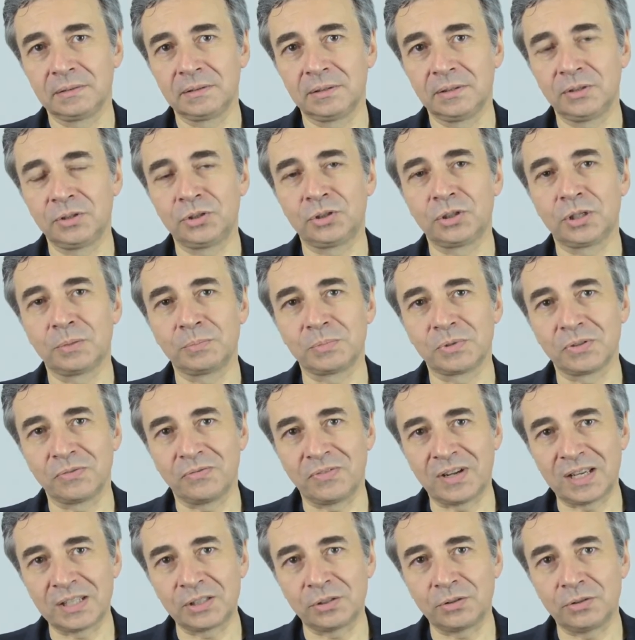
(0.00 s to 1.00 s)
in terms of
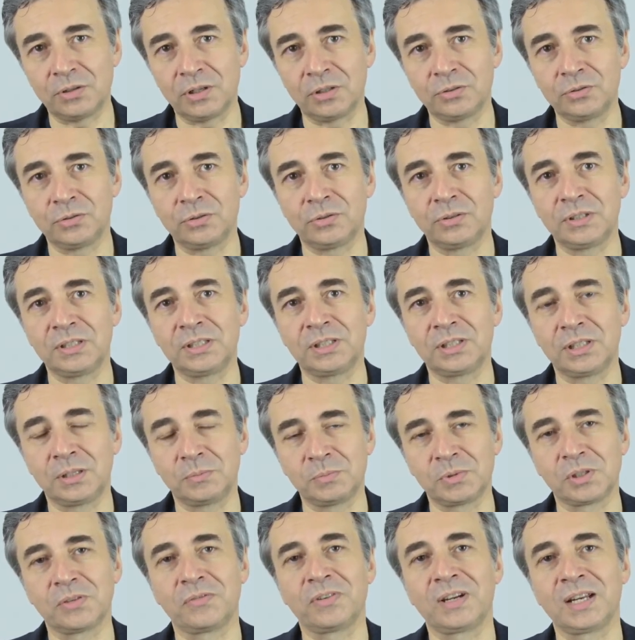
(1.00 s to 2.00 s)
vasculature, in
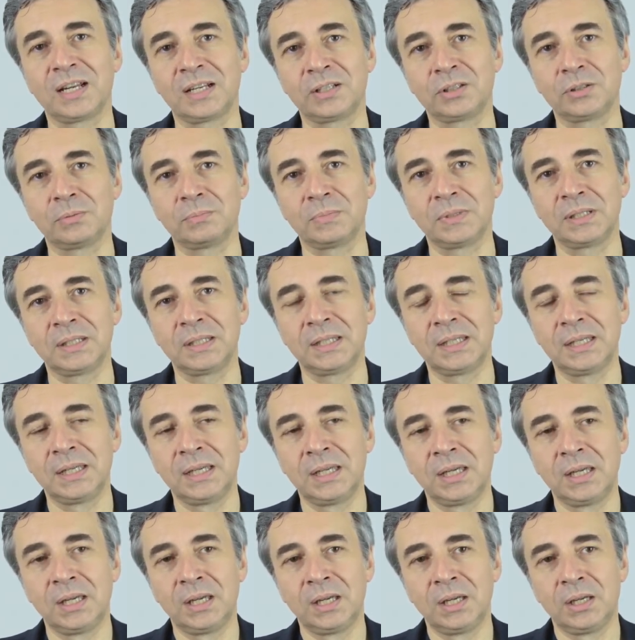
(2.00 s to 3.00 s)
terms of anatomy.
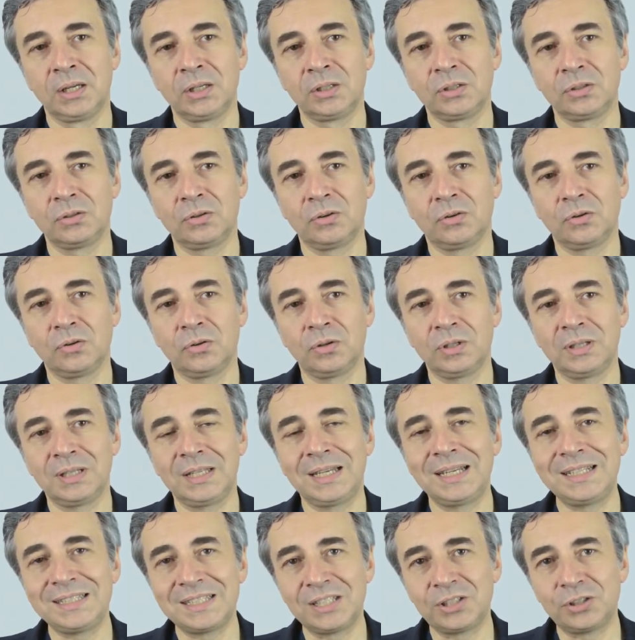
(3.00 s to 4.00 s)
So
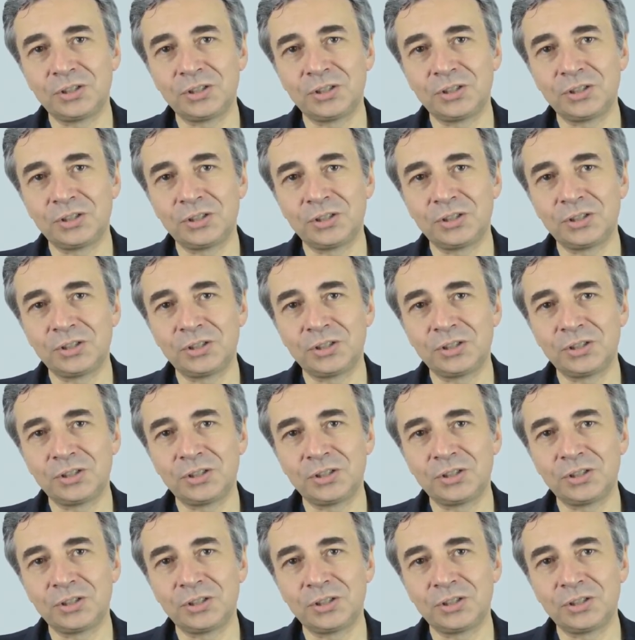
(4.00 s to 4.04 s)
there is a